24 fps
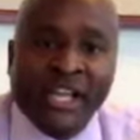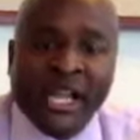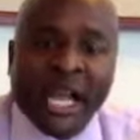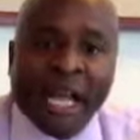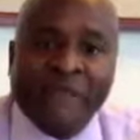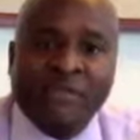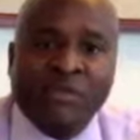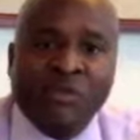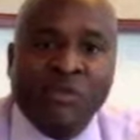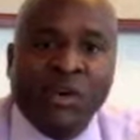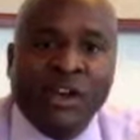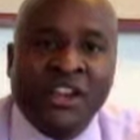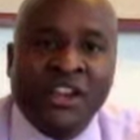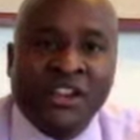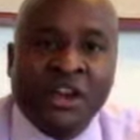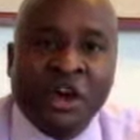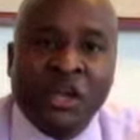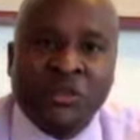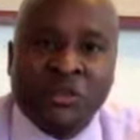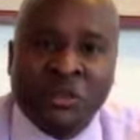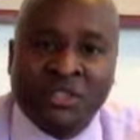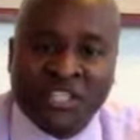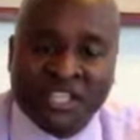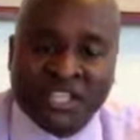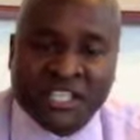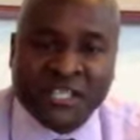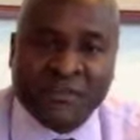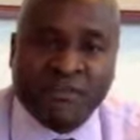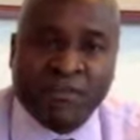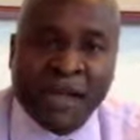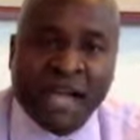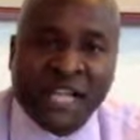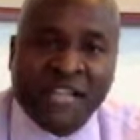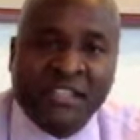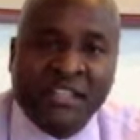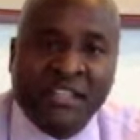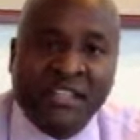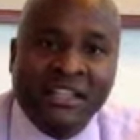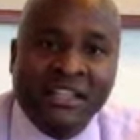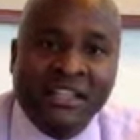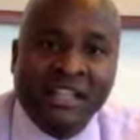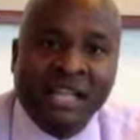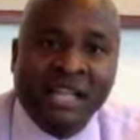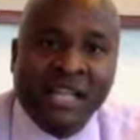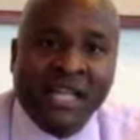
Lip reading: everyone knows what's expected,